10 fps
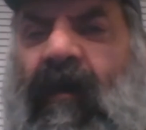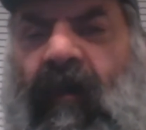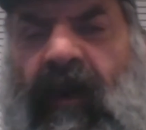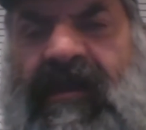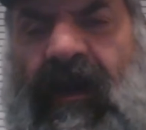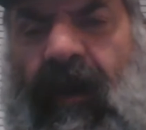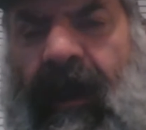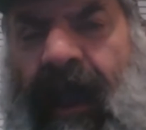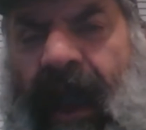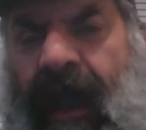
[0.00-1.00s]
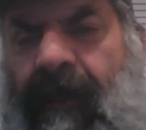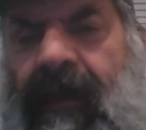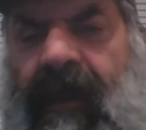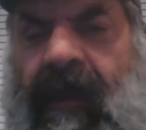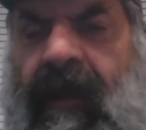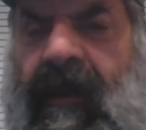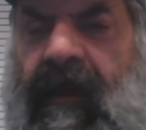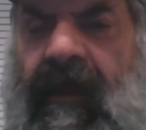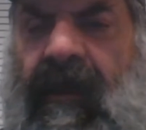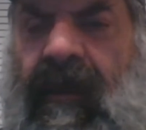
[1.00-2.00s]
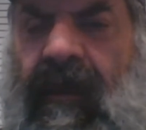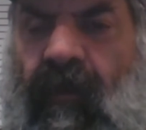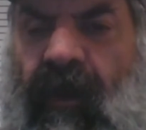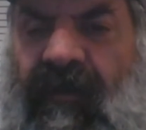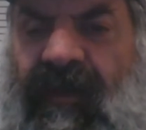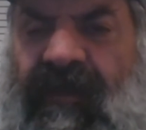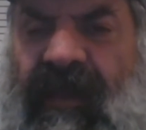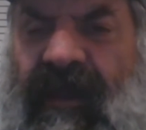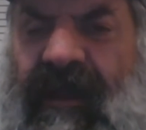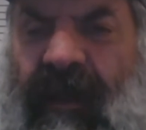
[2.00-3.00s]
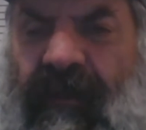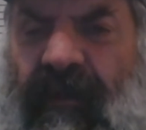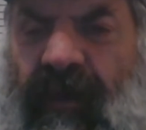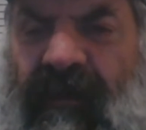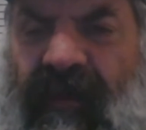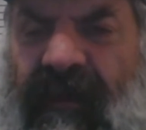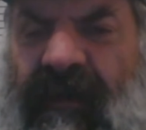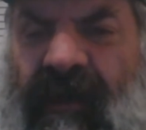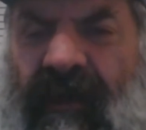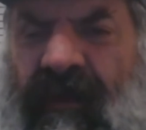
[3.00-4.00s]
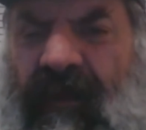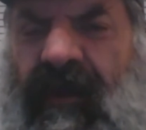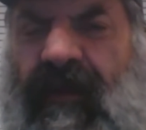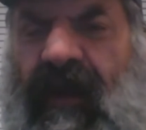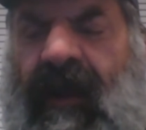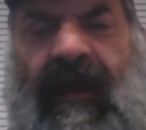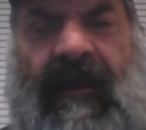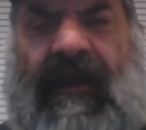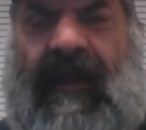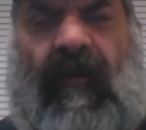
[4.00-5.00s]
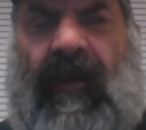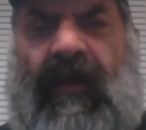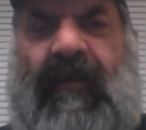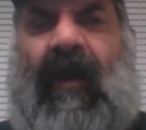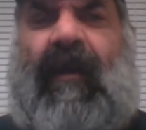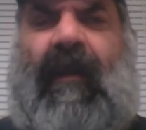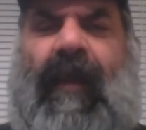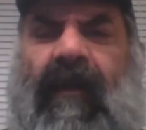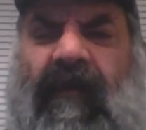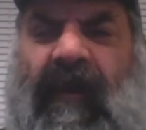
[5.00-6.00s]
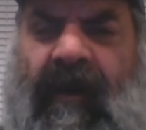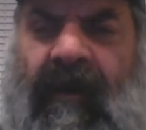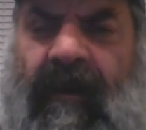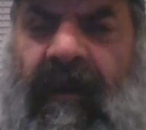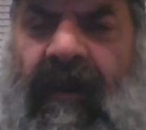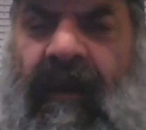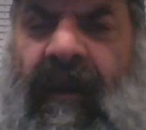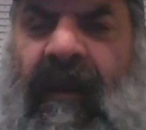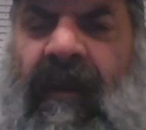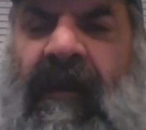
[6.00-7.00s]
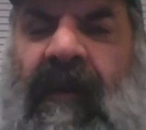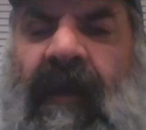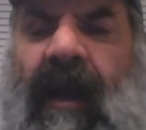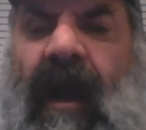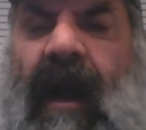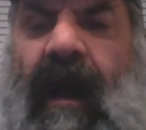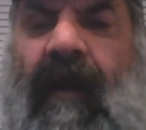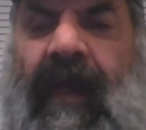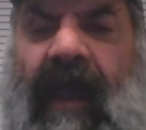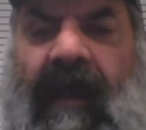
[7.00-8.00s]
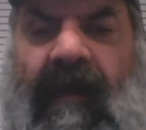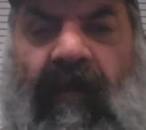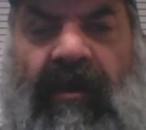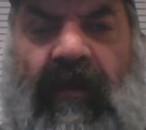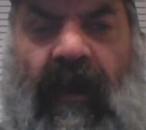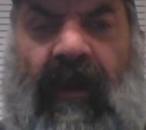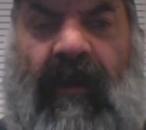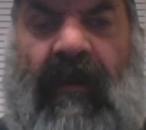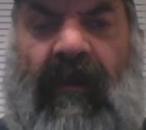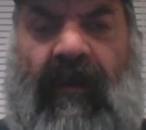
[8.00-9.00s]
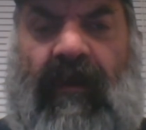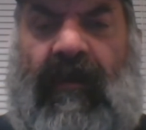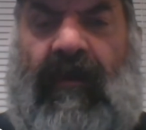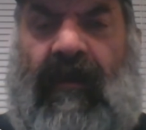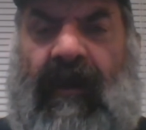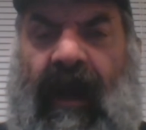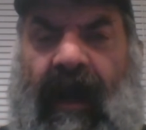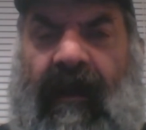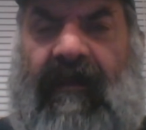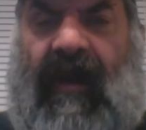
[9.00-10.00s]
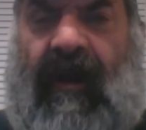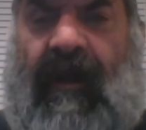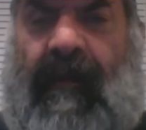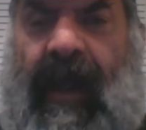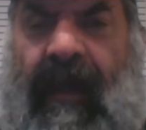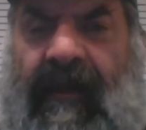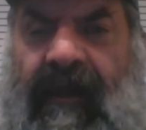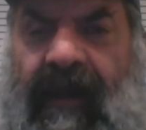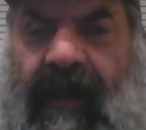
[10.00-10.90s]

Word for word: What's a um, 115 times 150? What are you talking? Dean, what are you talking about over there? Uh, and which one are you uh, talking about?